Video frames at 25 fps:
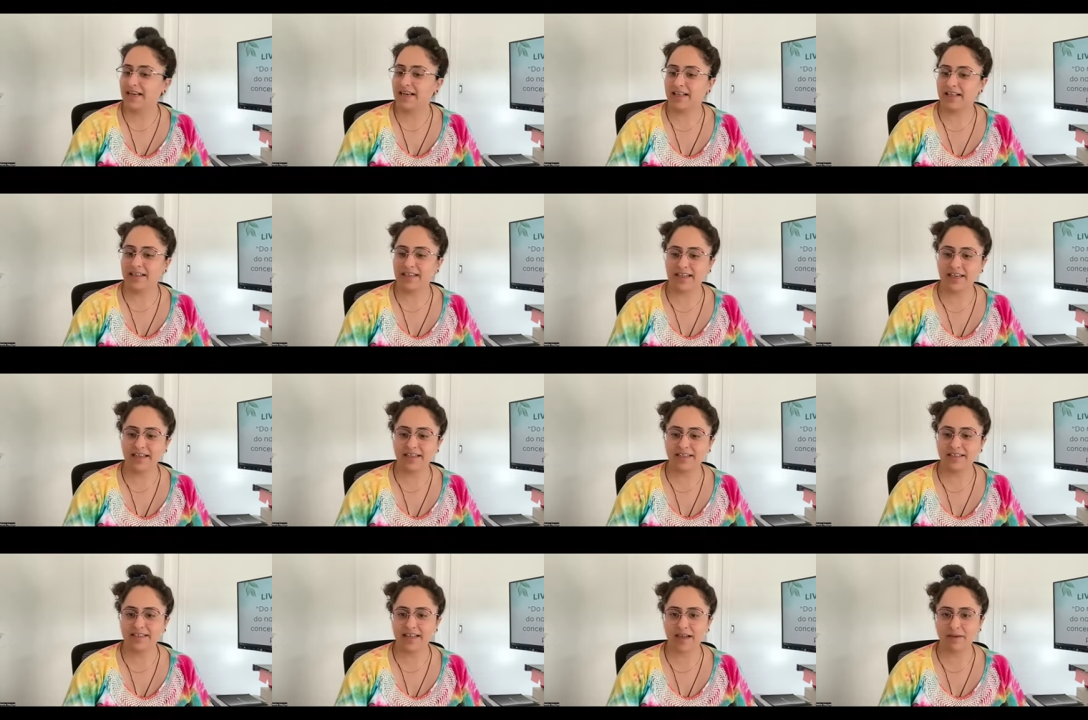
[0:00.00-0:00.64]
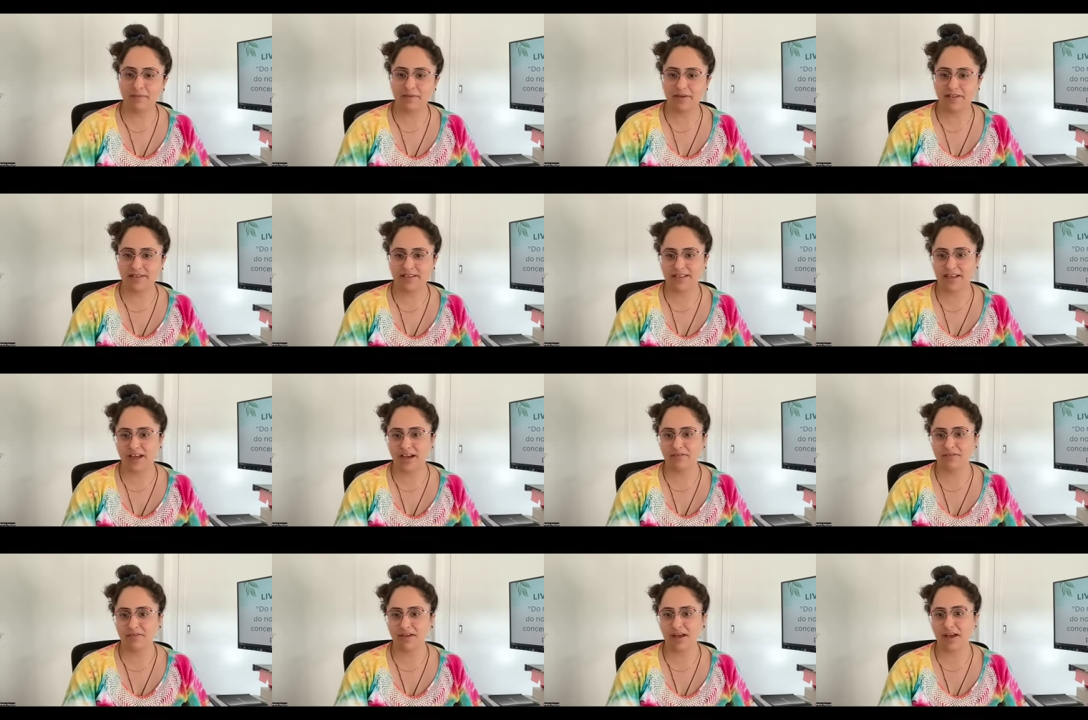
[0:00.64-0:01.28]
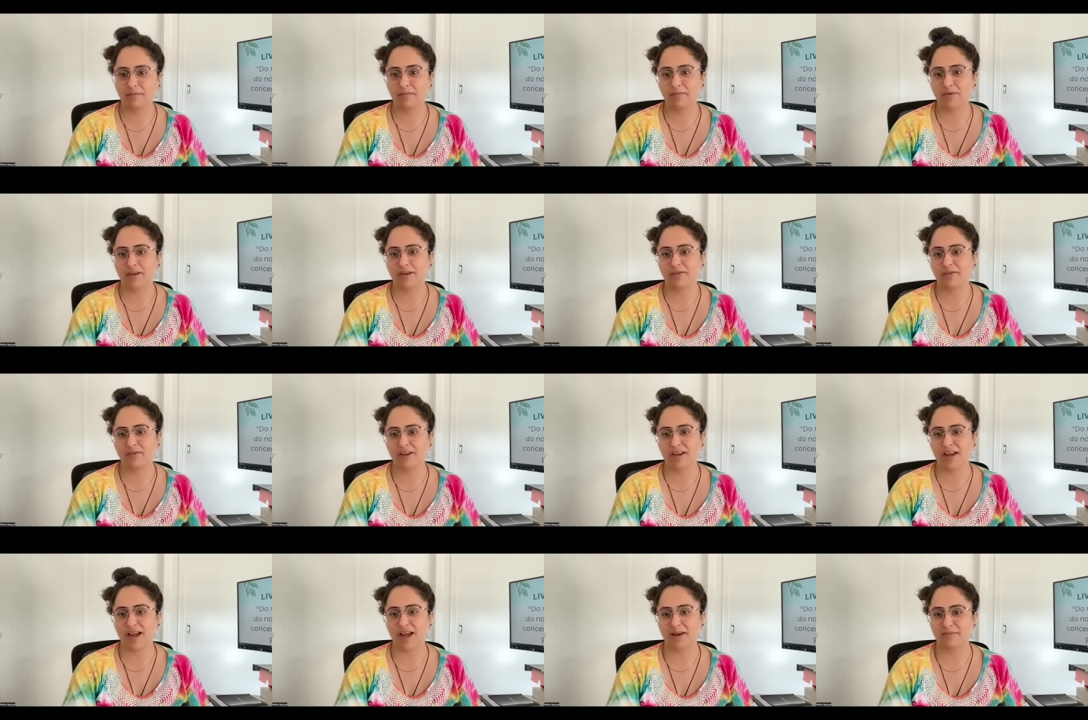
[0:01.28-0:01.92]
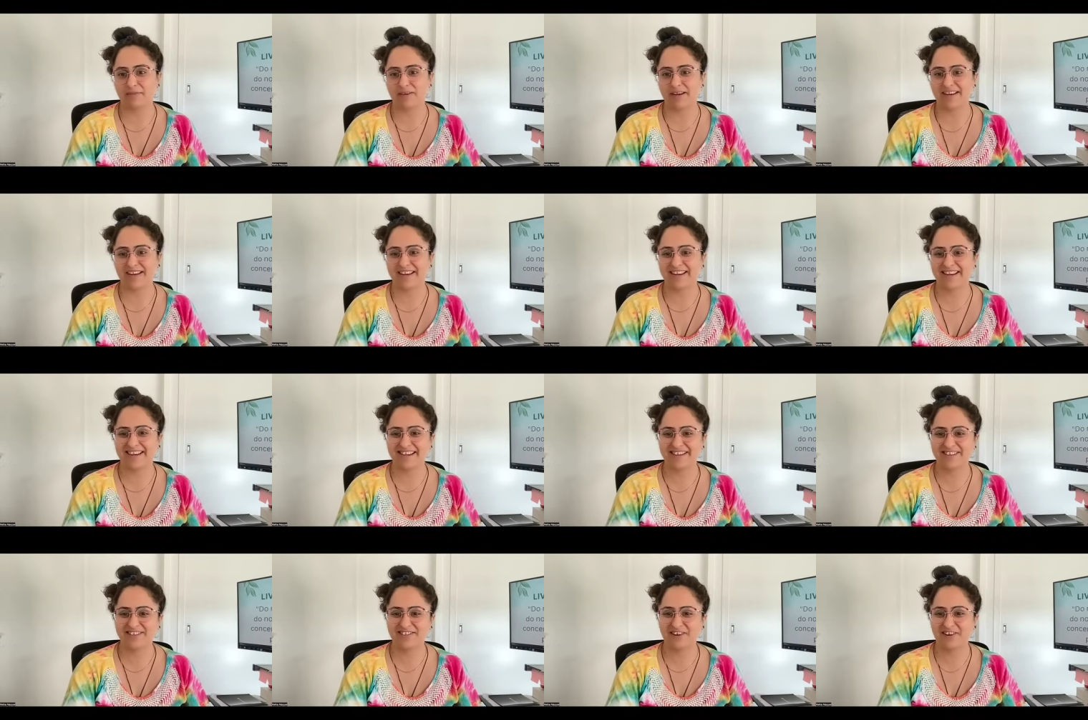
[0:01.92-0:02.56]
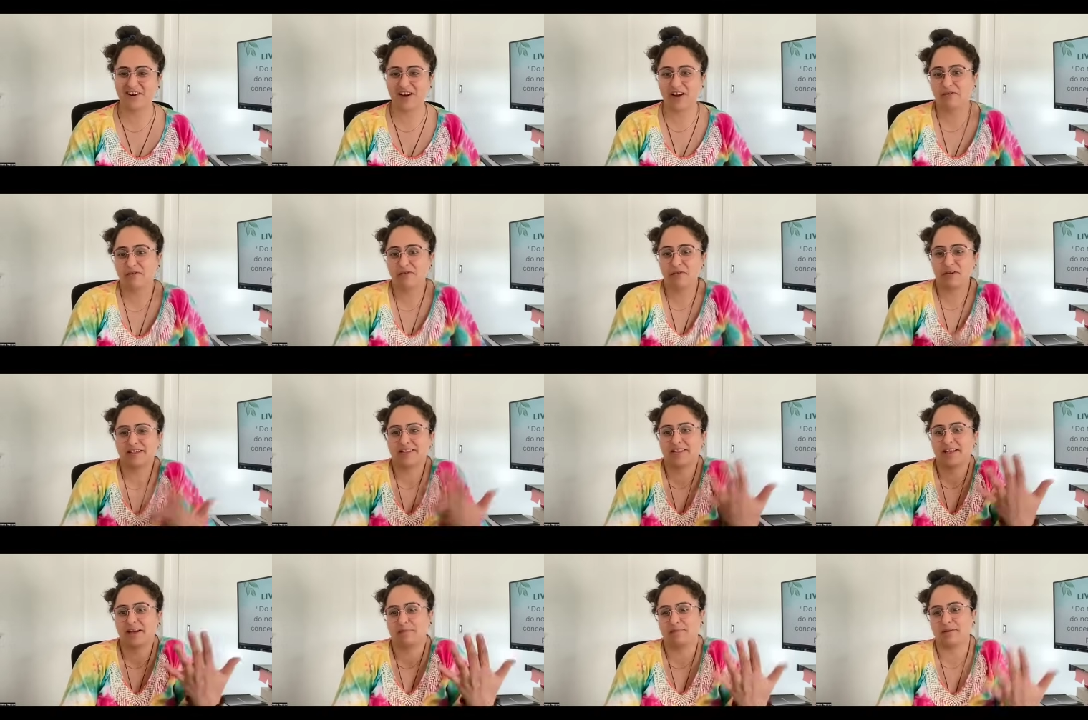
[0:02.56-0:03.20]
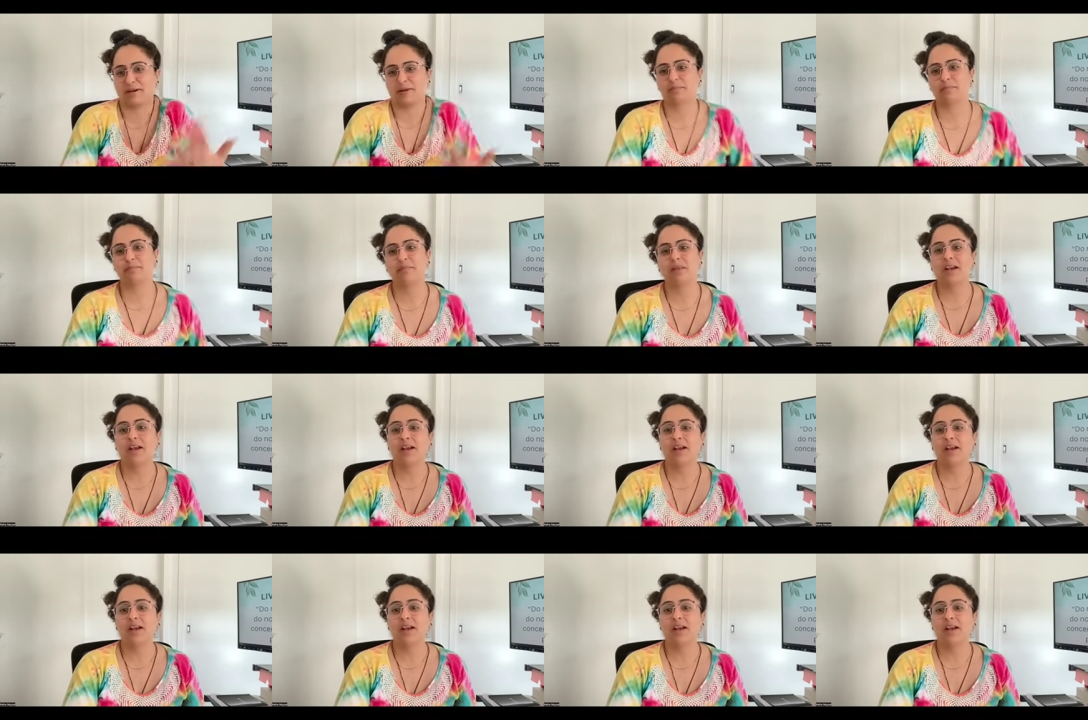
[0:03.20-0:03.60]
client happy staff happy we happy so everyone's happy